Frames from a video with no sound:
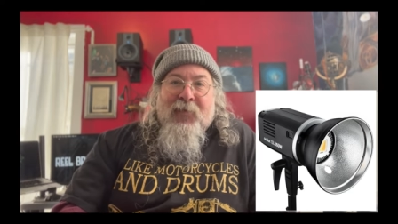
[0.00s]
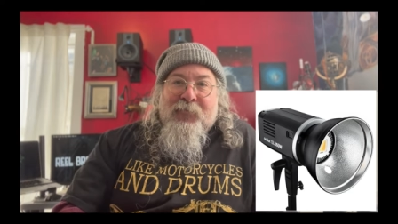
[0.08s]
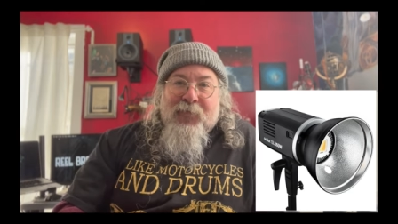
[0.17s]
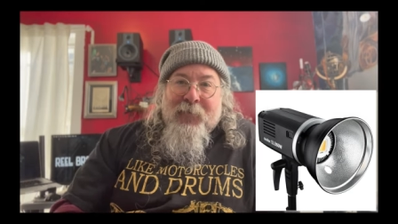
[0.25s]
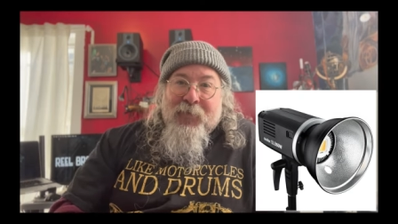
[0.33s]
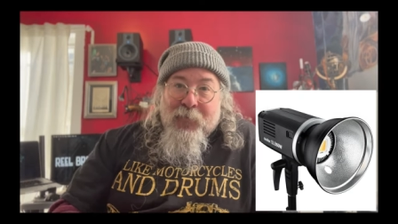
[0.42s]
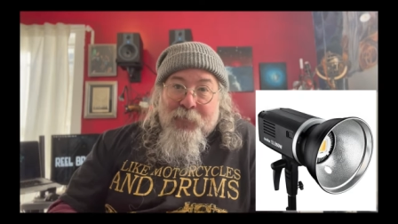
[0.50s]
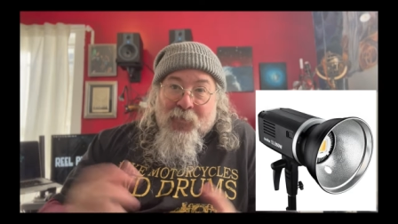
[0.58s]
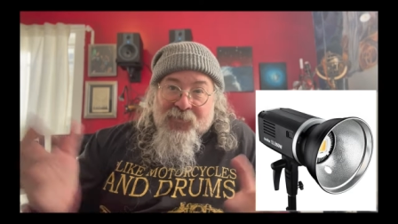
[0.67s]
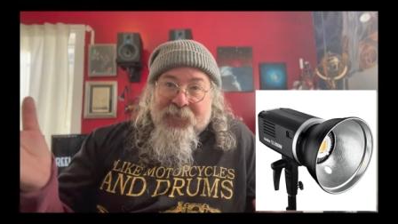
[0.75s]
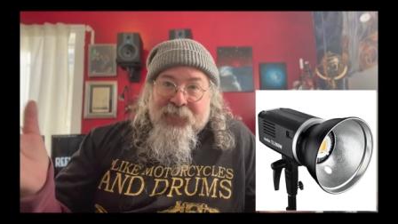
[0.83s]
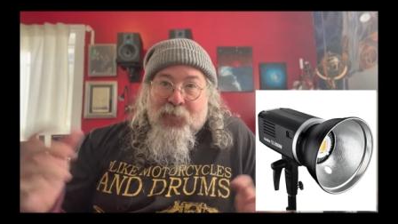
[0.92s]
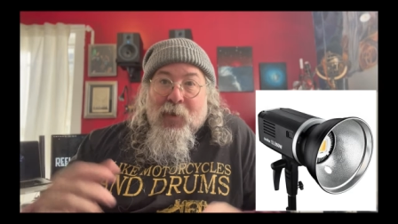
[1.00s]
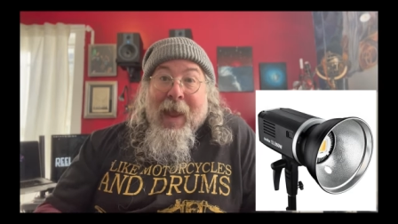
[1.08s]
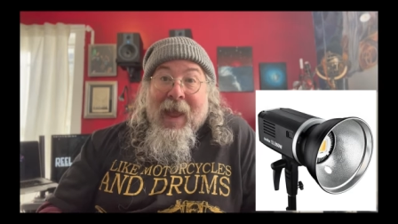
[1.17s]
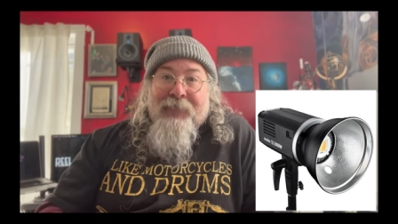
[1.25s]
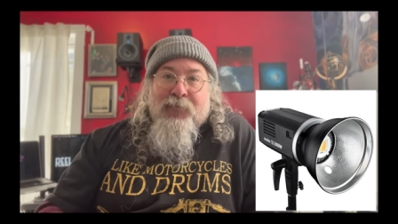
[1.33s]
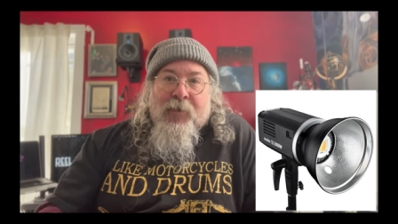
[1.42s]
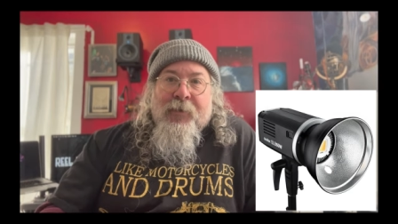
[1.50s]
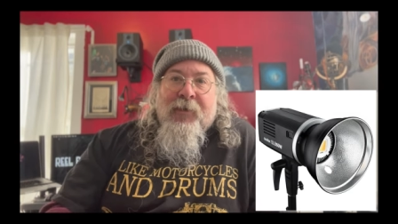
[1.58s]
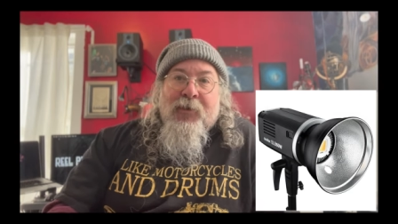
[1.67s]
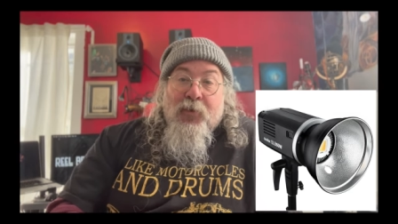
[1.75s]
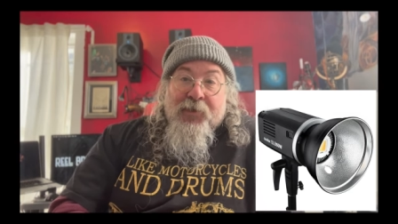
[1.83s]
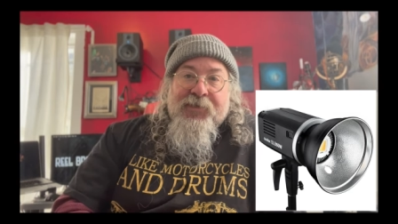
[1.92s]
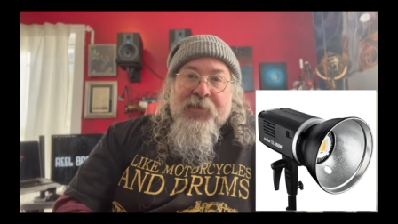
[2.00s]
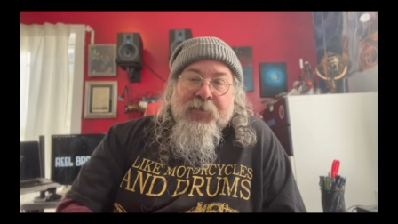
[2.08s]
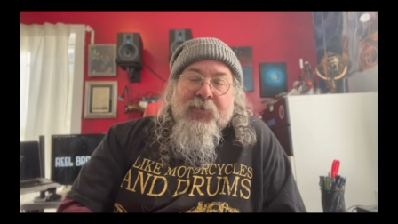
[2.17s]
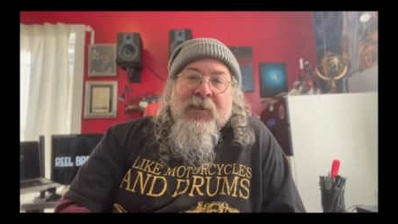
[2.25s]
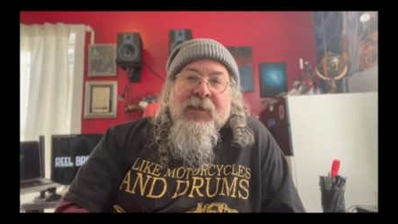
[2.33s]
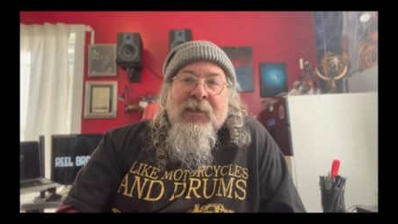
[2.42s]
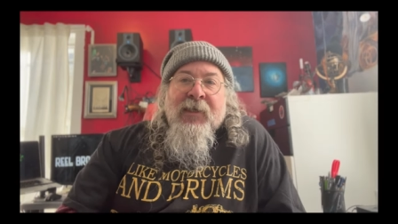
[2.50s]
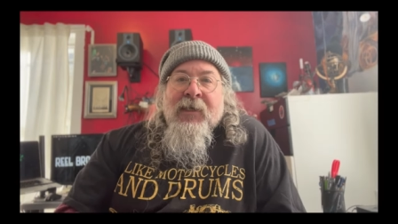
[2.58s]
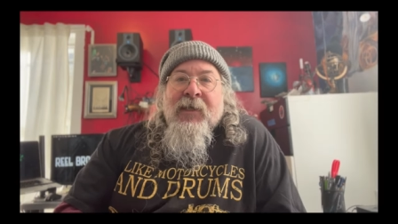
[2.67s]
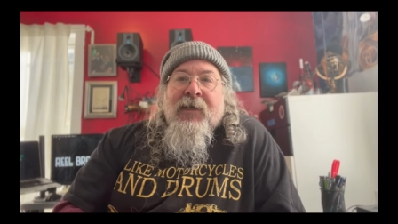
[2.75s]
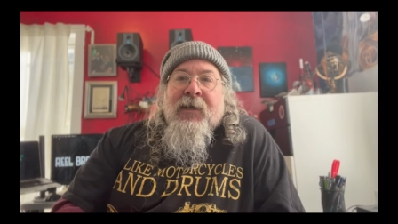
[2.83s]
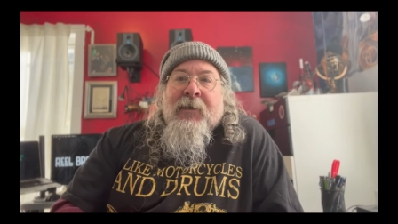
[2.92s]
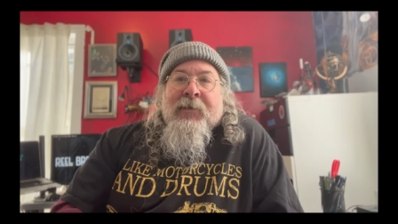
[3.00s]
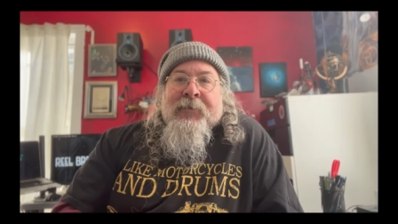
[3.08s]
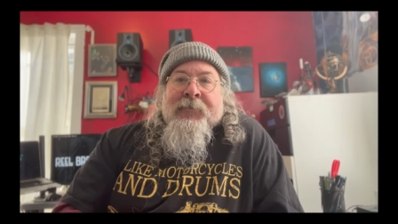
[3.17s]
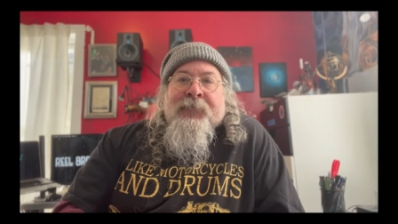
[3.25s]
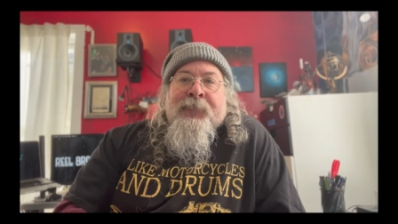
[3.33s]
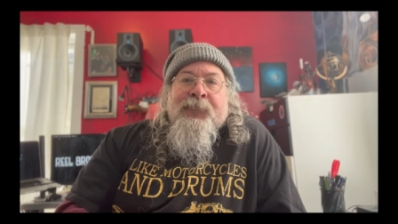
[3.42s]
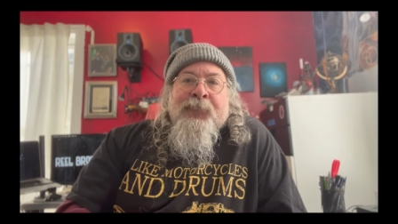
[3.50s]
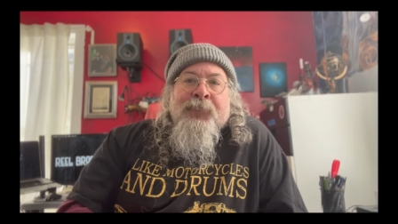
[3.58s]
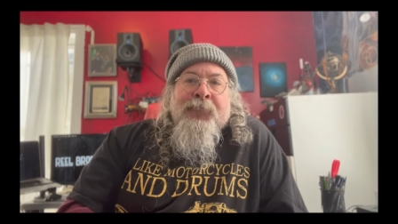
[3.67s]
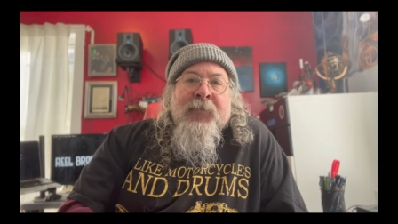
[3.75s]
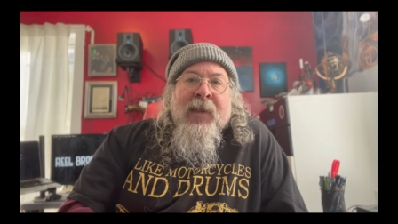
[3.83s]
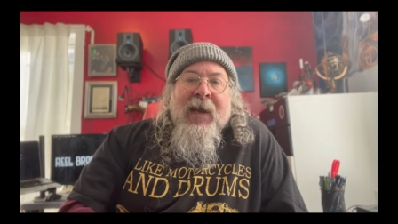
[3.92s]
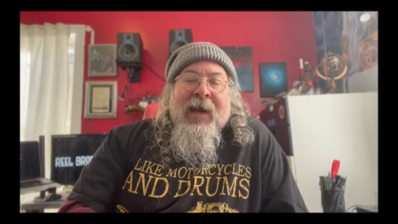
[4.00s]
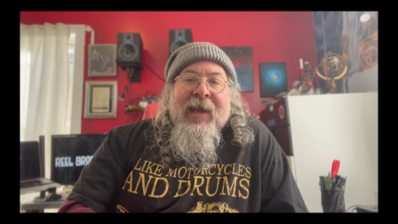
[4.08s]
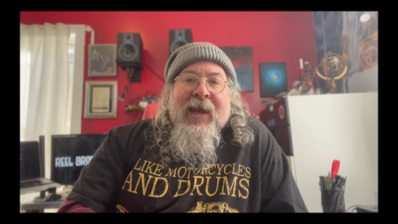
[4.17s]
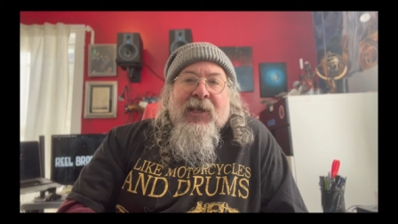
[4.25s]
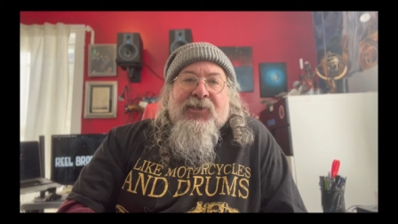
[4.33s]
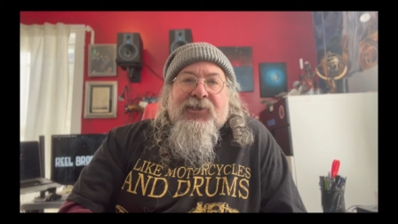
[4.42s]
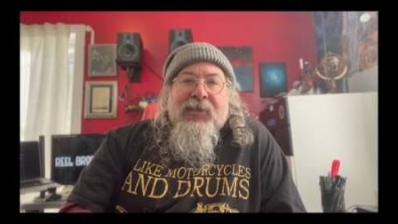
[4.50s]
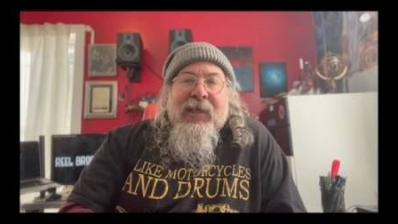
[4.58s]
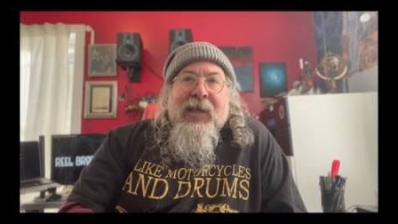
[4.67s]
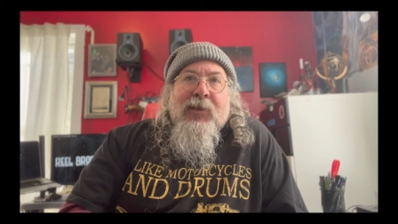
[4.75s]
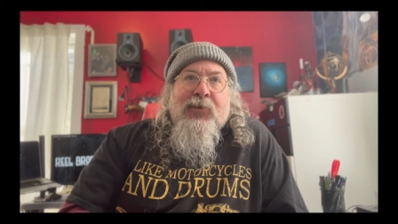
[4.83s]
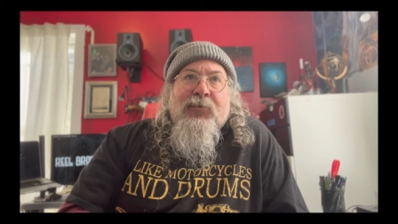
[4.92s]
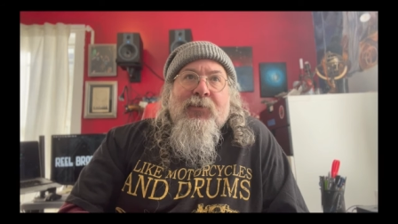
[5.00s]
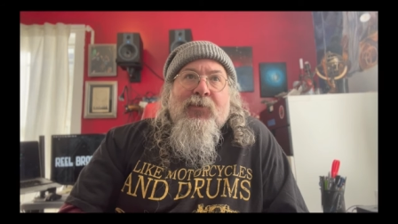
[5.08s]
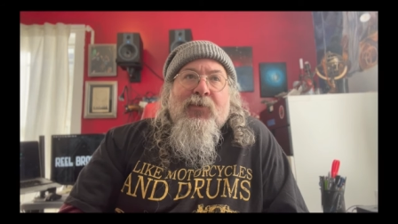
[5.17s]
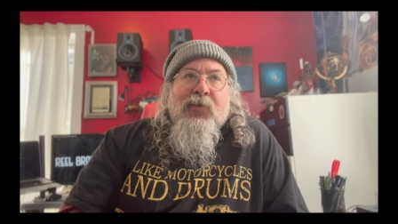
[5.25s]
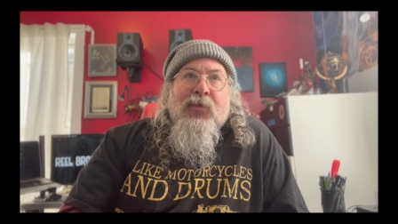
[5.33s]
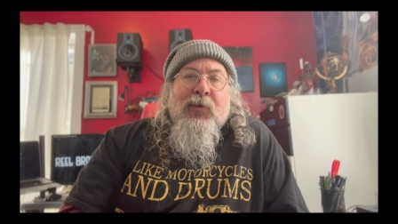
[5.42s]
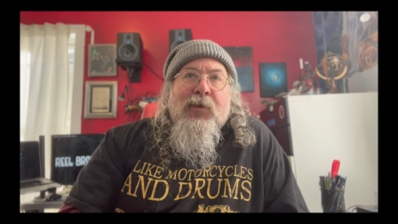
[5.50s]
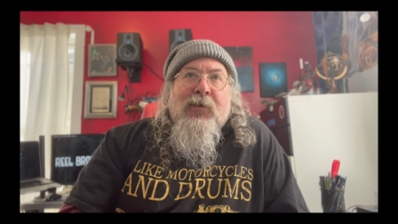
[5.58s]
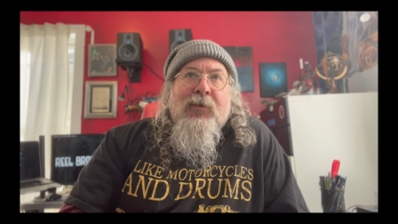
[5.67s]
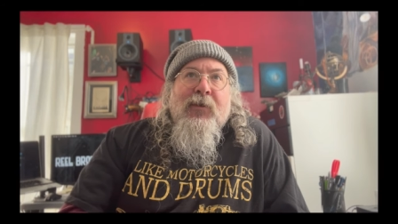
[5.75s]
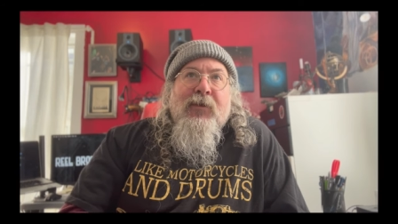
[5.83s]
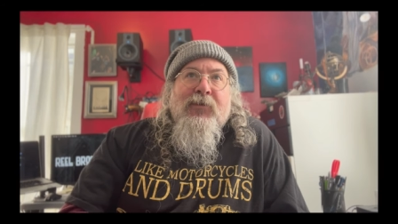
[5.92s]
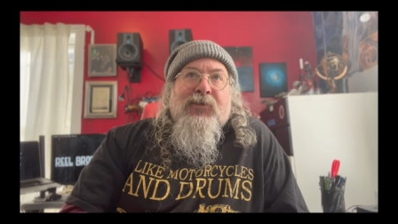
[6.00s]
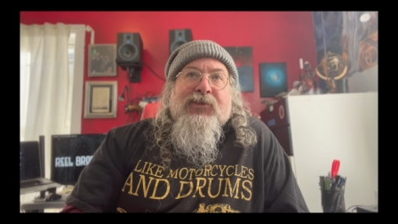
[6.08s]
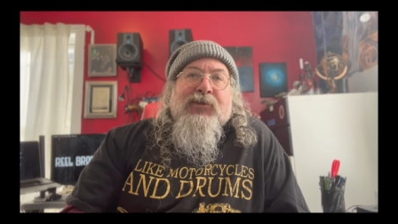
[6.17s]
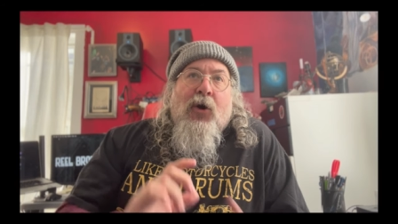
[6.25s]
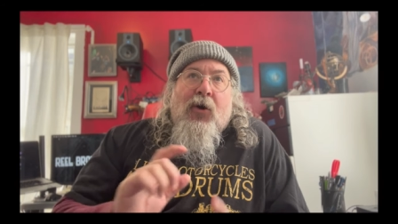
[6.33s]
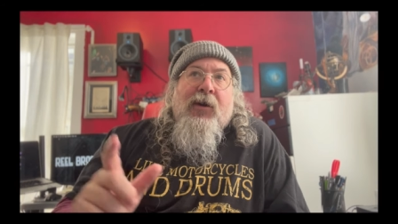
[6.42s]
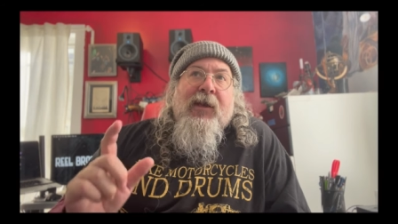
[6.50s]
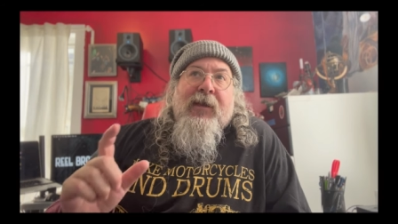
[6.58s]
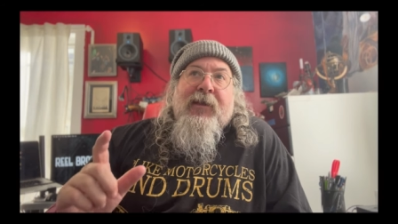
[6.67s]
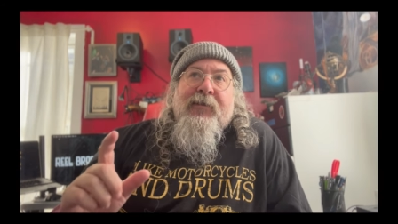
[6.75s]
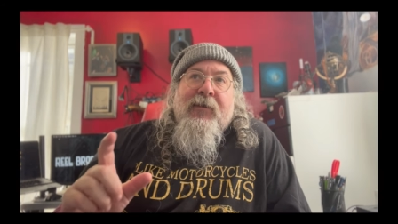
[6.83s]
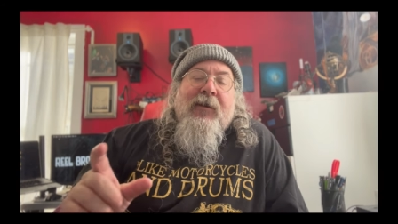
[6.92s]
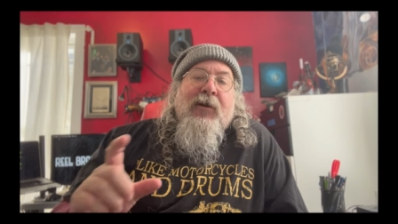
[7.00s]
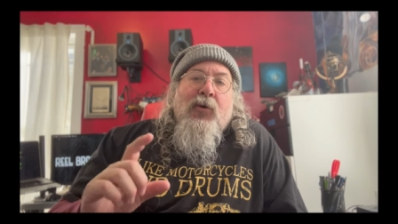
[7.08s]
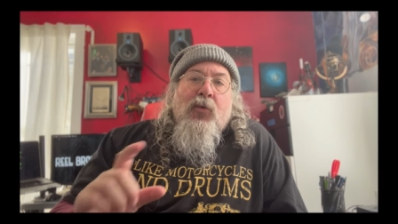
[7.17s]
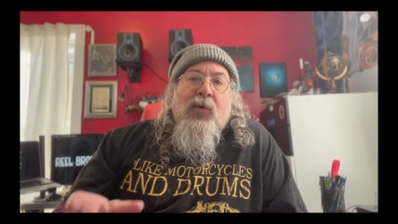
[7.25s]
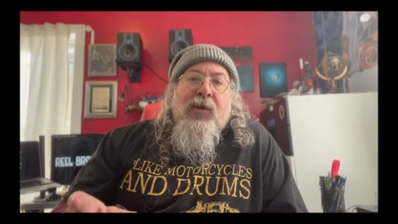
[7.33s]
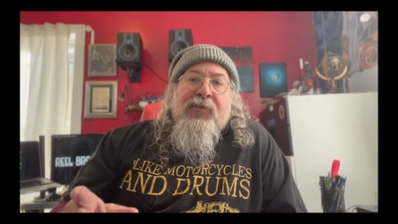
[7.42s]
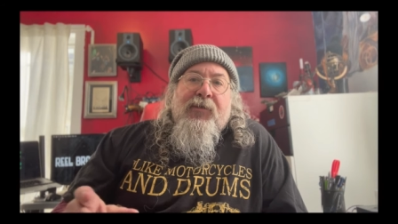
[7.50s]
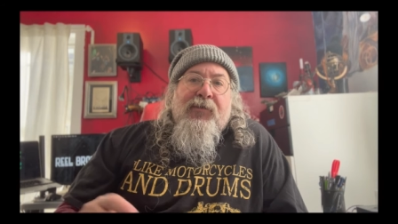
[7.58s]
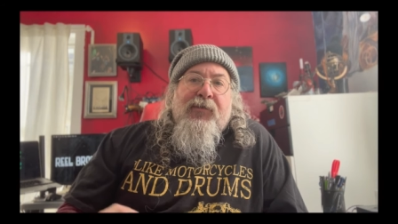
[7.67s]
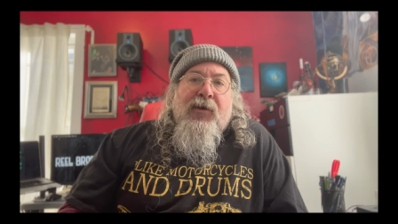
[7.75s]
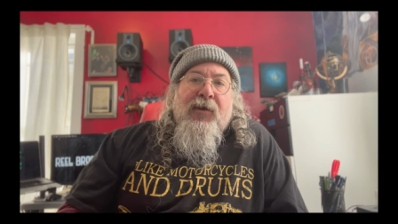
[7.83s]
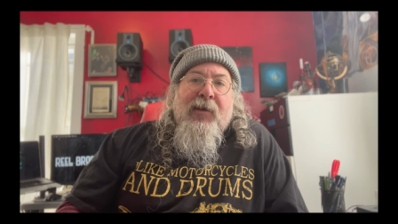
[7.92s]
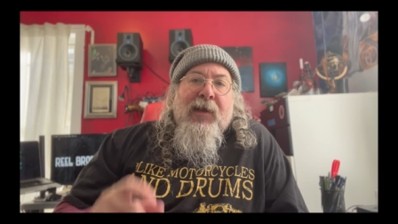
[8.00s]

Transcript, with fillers: Probably most of you have one or two. Um, I actually started with the.